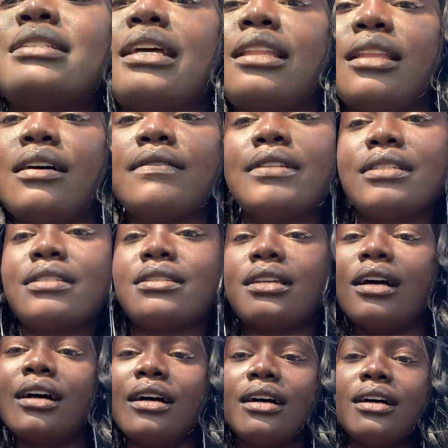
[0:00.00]
I love this
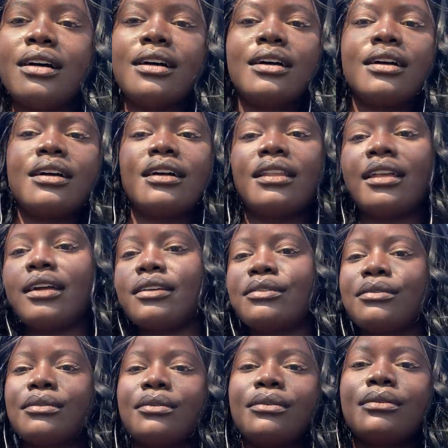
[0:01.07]
song, like,
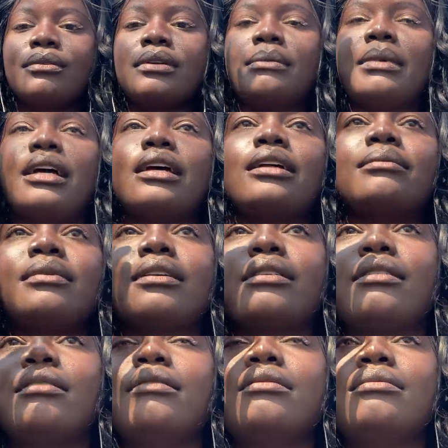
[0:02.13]
doo-doo-doo. In my head I'm like,
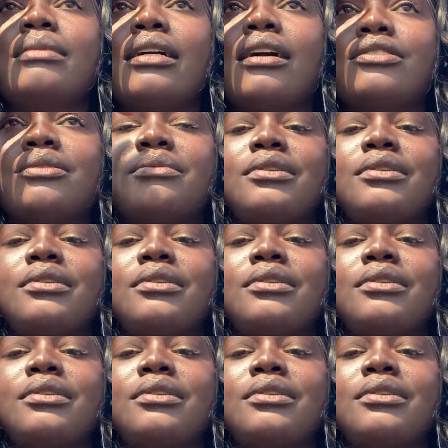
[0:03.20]
oh my gosh, I'm